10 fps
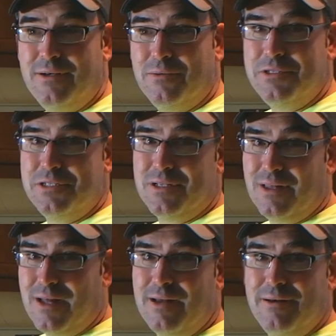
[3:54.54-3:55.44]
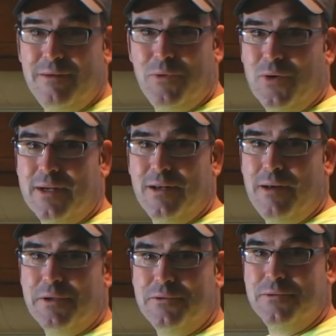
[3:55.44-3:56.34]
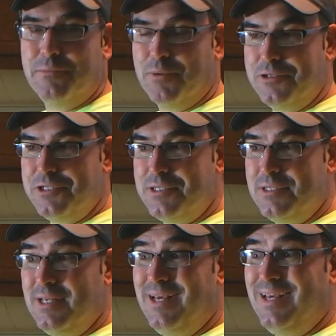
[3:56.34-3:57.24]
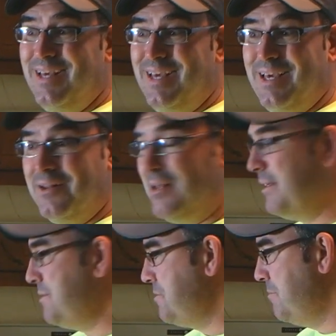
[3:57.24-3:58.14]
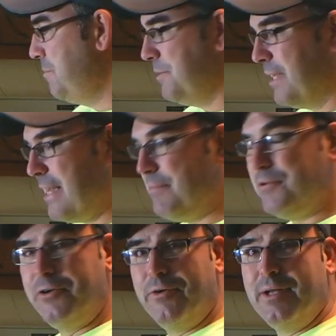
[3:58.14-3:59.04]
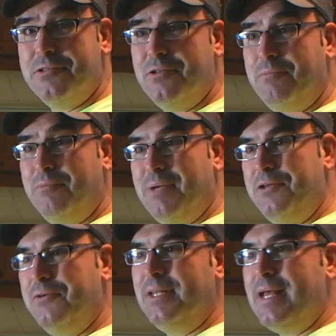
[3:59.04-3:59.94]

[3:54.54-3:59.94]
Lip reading: which is a lot more economical to purchase and a lot easier to put the cabinetry around. So by doing